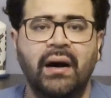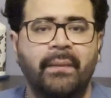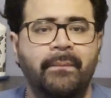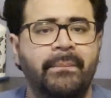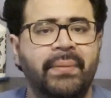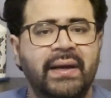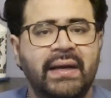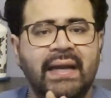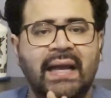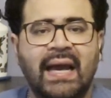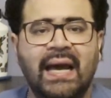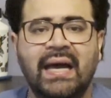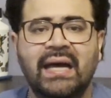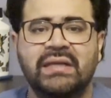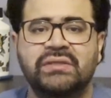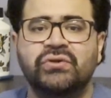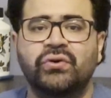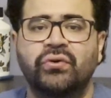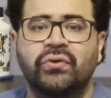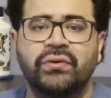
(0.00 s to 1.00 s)
But it
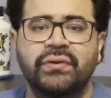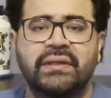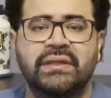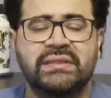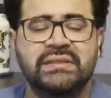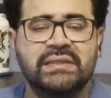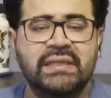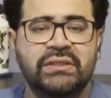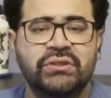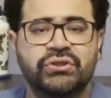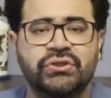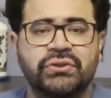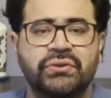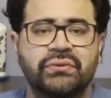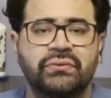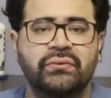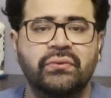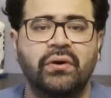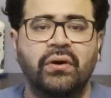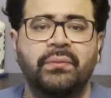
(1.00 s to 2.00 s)
has all the
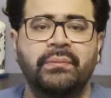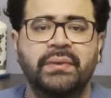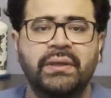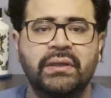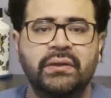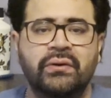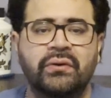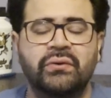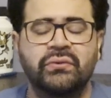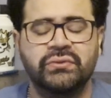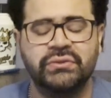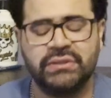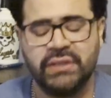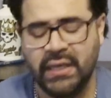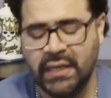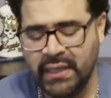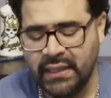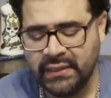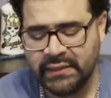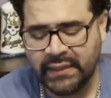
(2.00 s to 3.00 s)
essential aminos
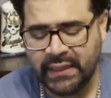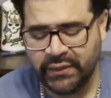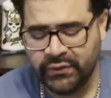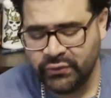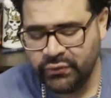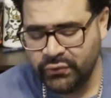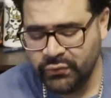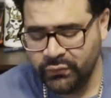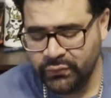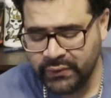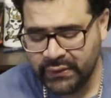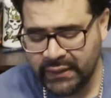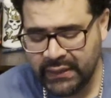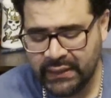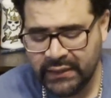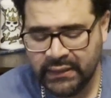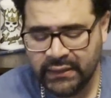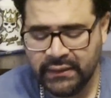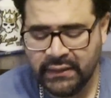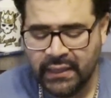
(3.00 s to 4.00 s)
that you do
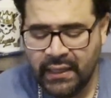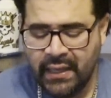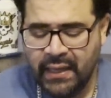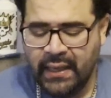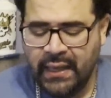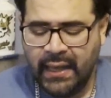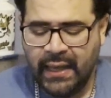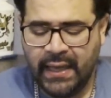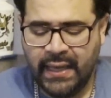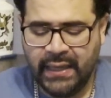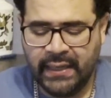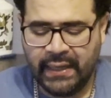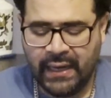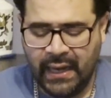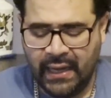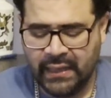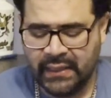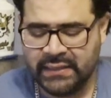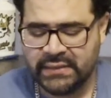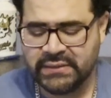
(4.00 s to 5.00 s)
need. And
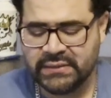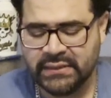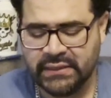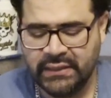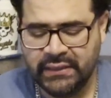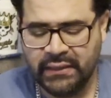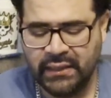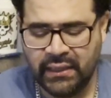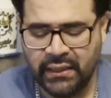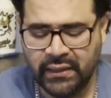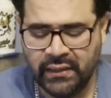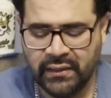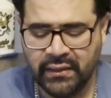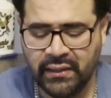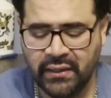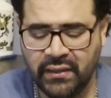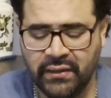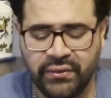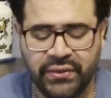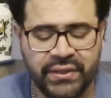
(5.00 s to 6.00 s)
honestly,
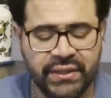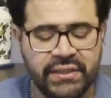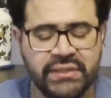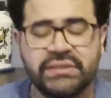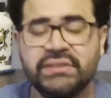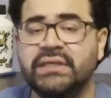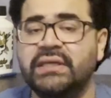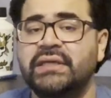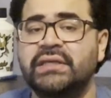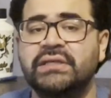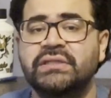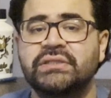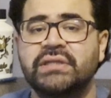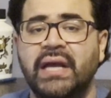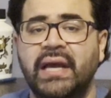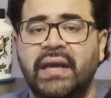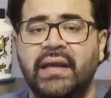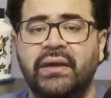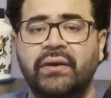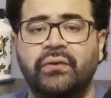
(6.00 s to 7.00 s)
this is
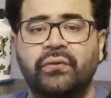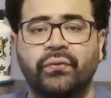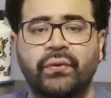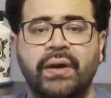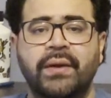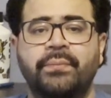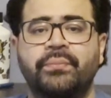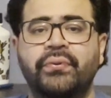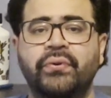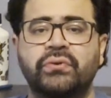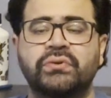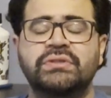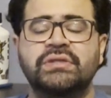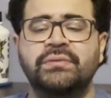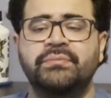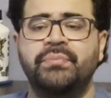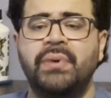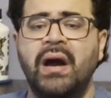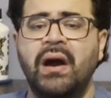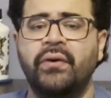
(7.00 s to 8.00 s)
a great protein
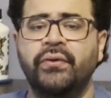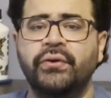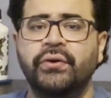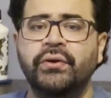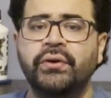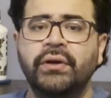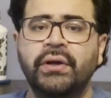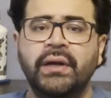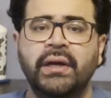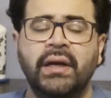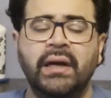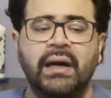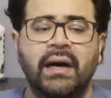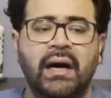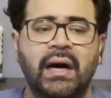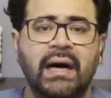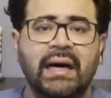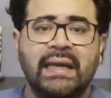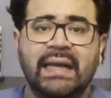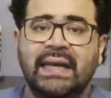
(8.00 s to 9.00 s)
powder.
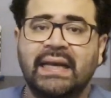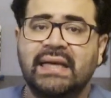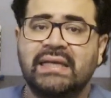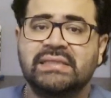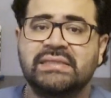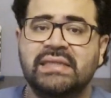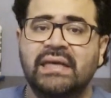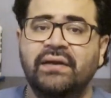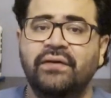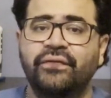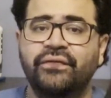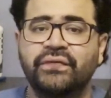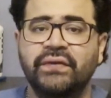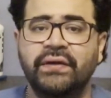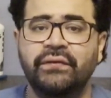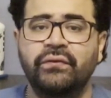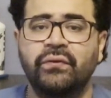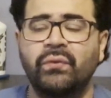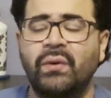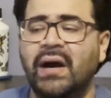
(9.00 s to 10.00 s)
Like I said,
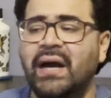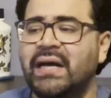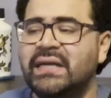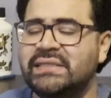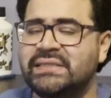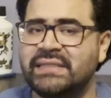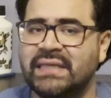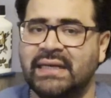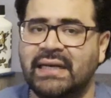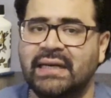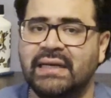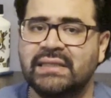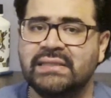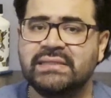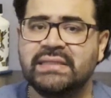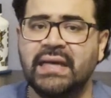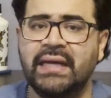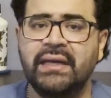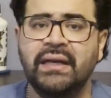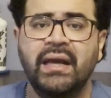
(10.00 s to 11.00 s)
flavor-wise, 10 out of
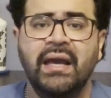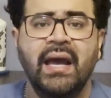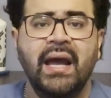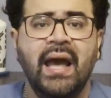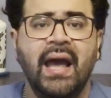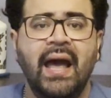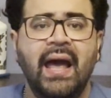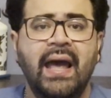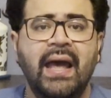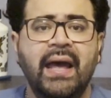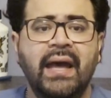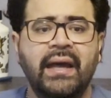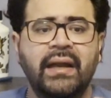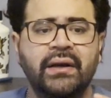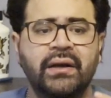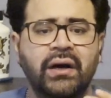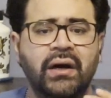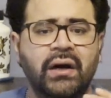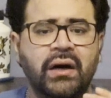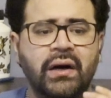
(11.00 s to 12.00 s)
10. And
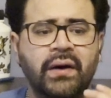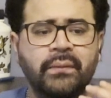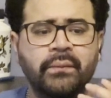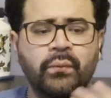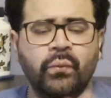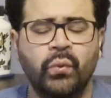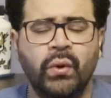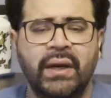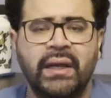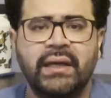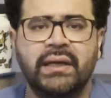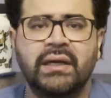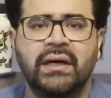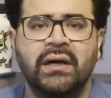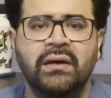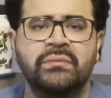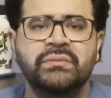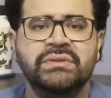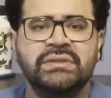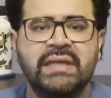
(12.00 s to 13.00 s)
when it
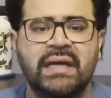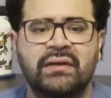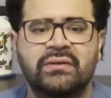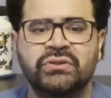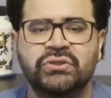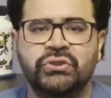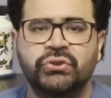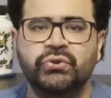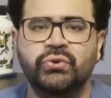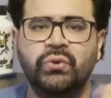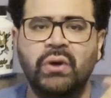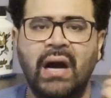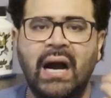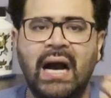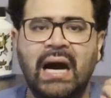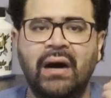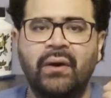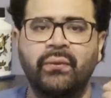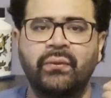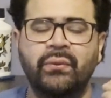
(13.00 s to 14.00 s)
comes down to
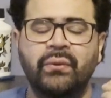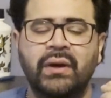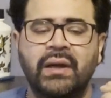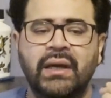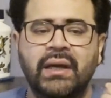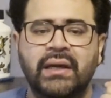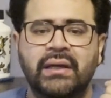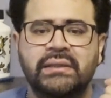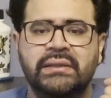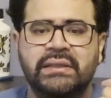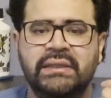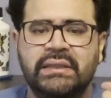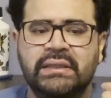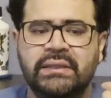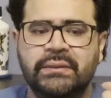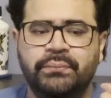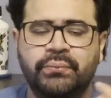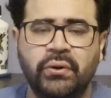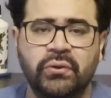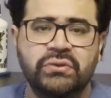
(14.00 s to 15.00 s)
how the
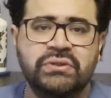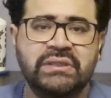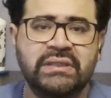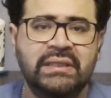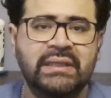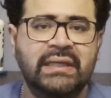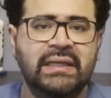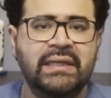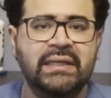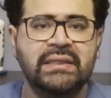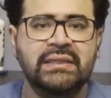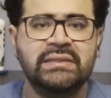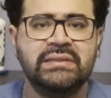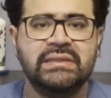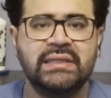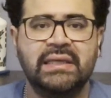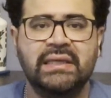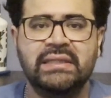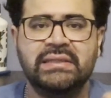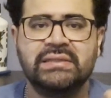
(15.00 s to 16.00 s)
protein is,
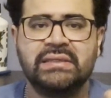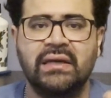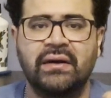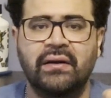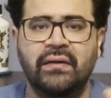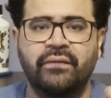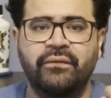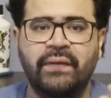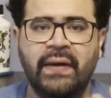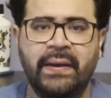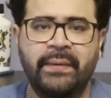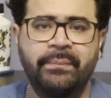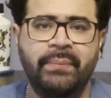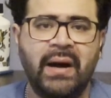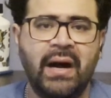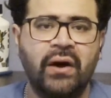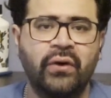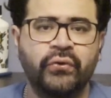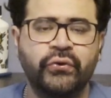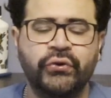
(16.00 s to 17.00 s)
it's a fine
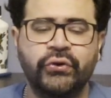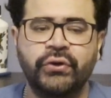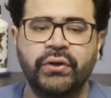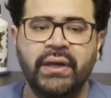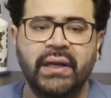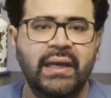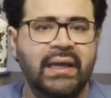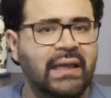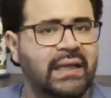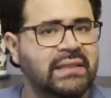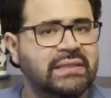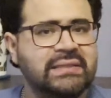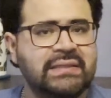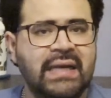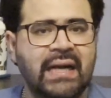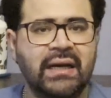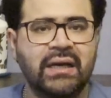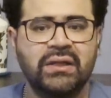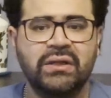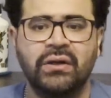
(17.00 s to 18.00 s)
powder. It's
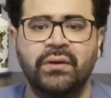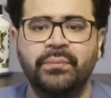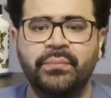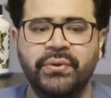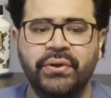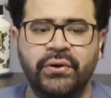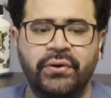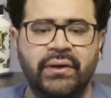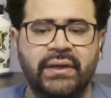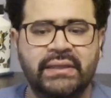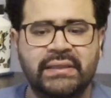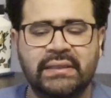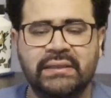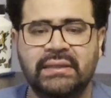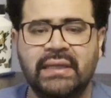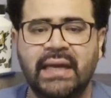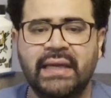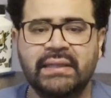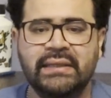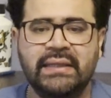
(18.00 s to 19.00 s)
not clumpy or anything
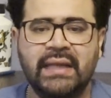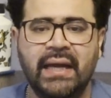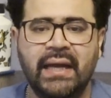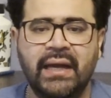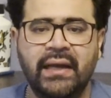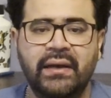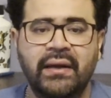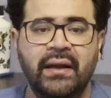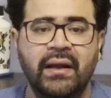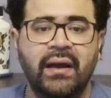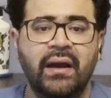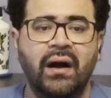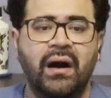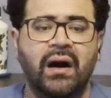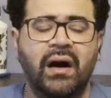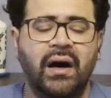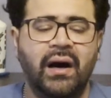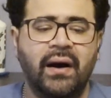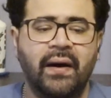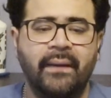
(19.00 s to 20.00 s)
like that.
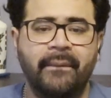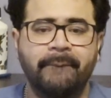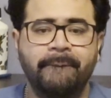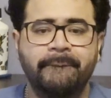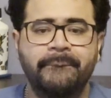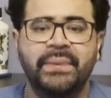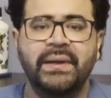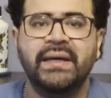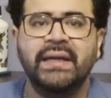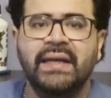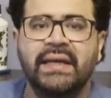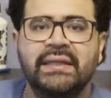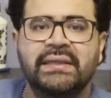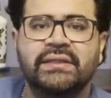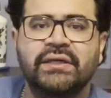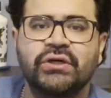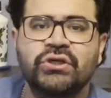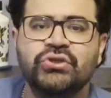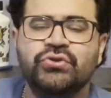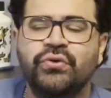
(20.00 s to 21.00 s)
But it
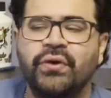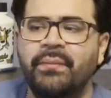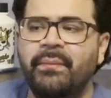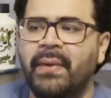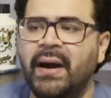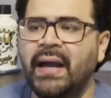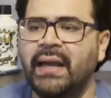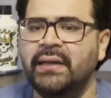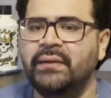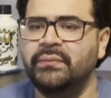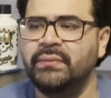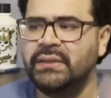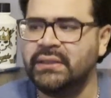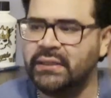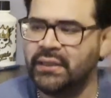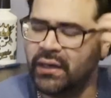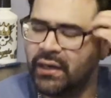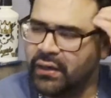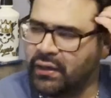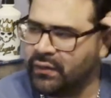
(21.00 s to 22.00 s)
does remind me
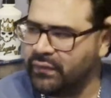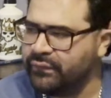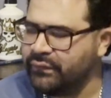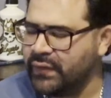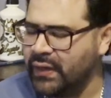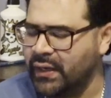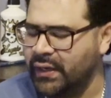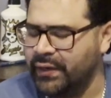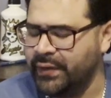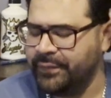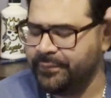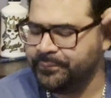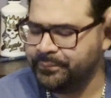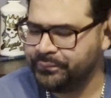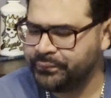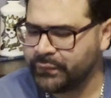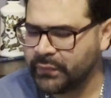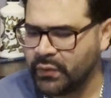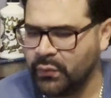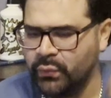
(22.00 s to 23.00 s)
of
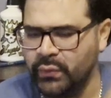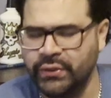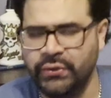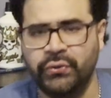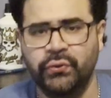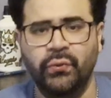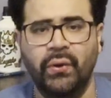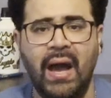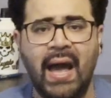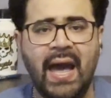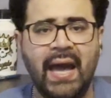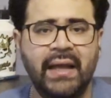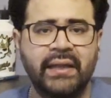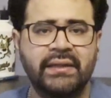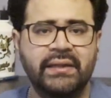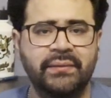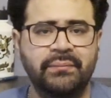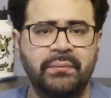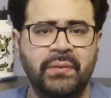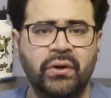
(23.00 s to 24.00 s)
when you add
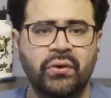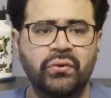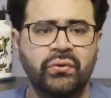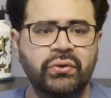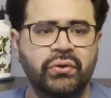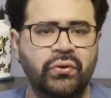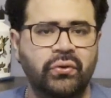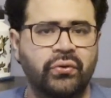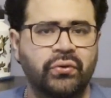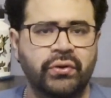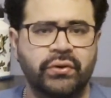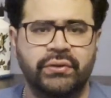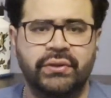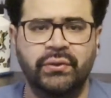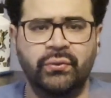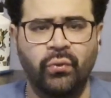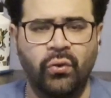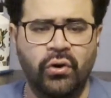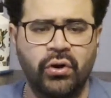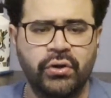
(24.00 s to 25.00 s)
the milk or the
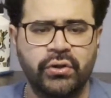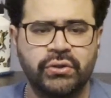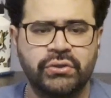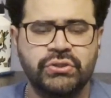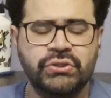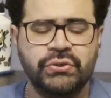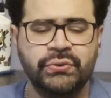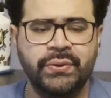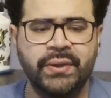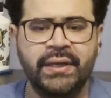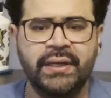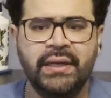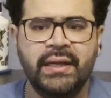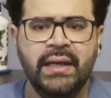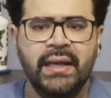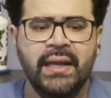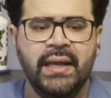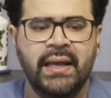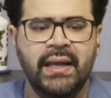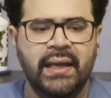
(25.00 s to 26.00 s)
water to it.
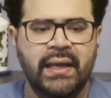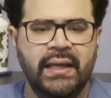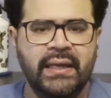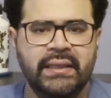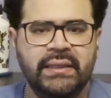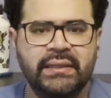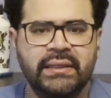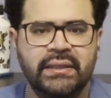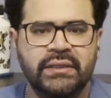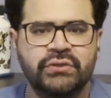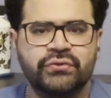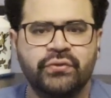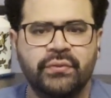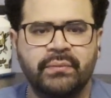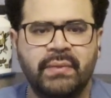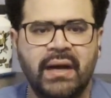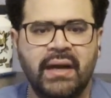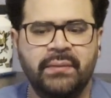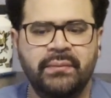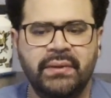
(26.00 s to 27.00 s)
It does
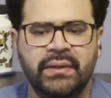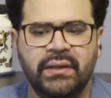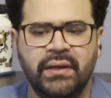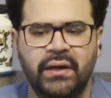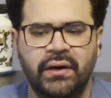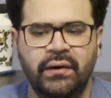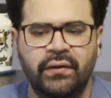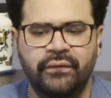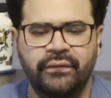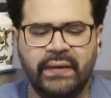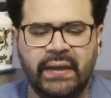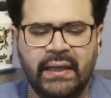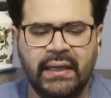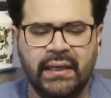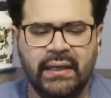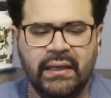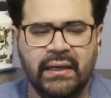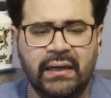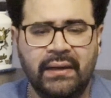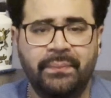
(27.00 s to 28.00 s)
remind me of
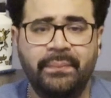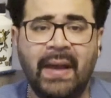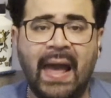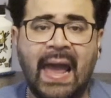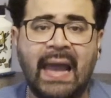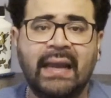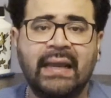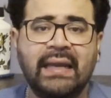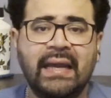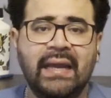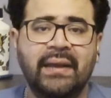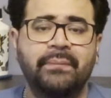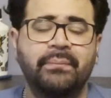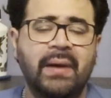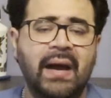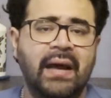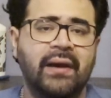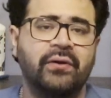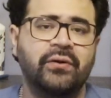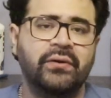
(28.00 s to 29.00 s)
a pancake
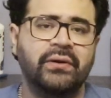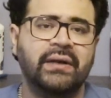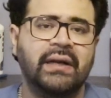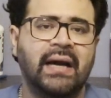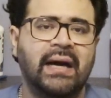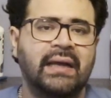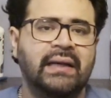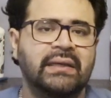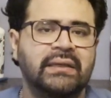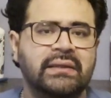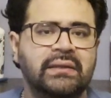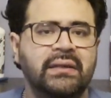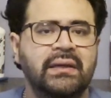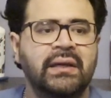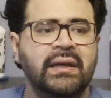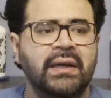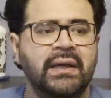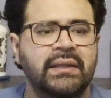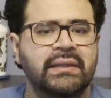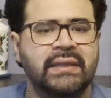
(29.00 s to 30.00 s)
batter kind of
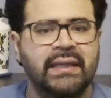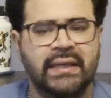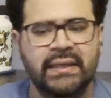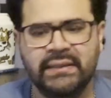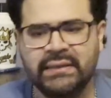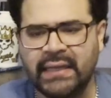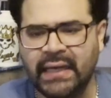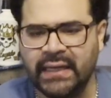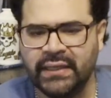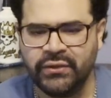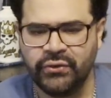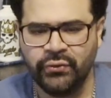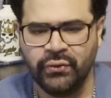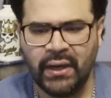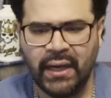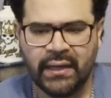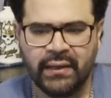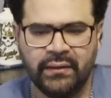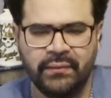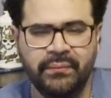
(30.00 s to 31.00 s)
thing that you
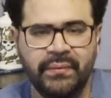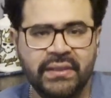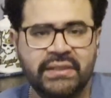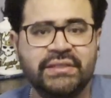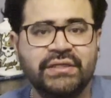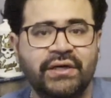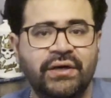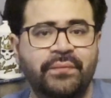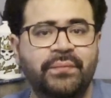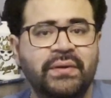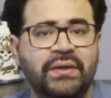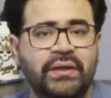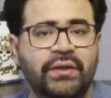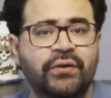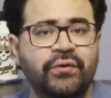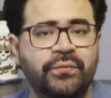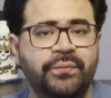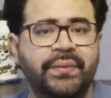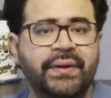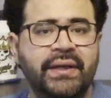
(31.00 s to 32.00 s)
gotta mix it up a
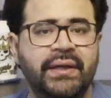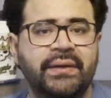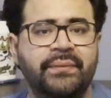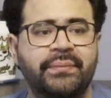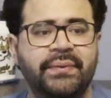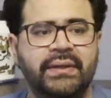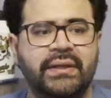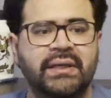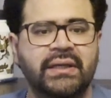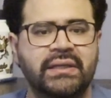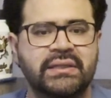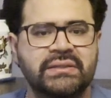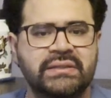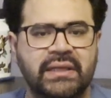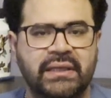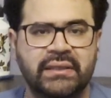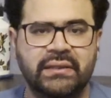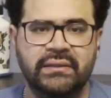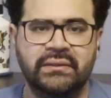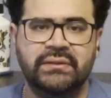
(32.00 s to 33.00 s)
little bit because
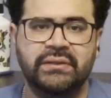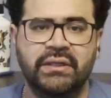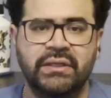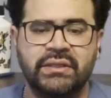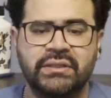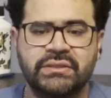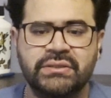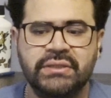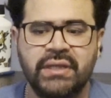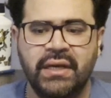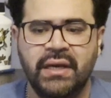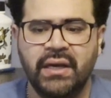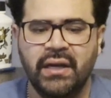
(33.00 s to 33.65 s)
it does